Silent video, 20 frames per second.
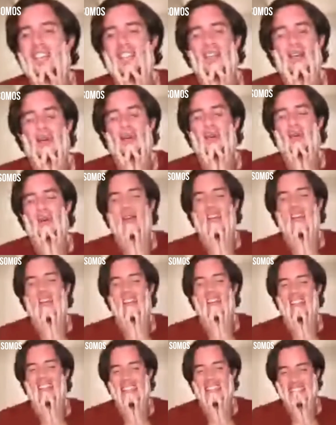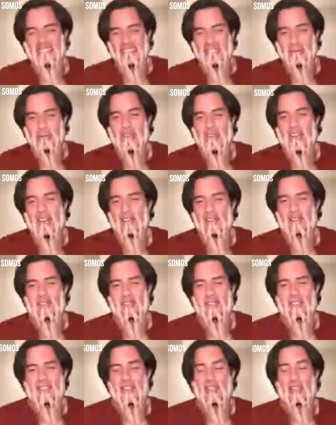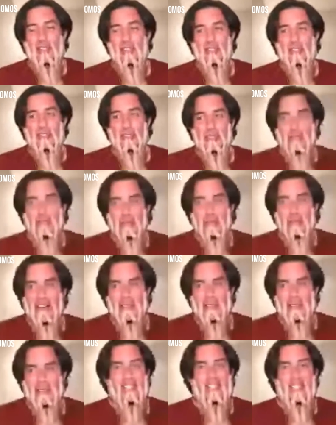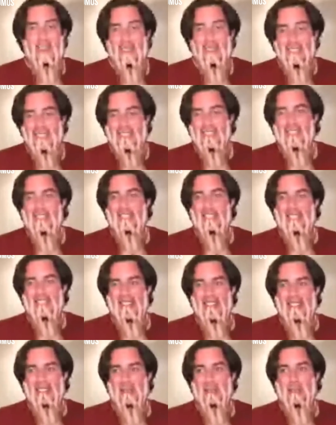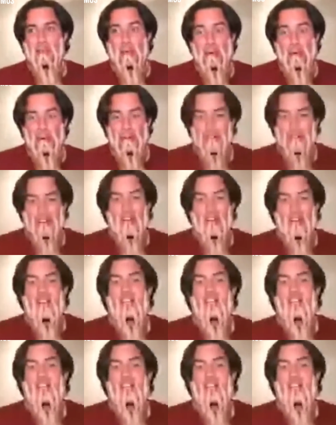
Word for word: So yes, we have 270 days more.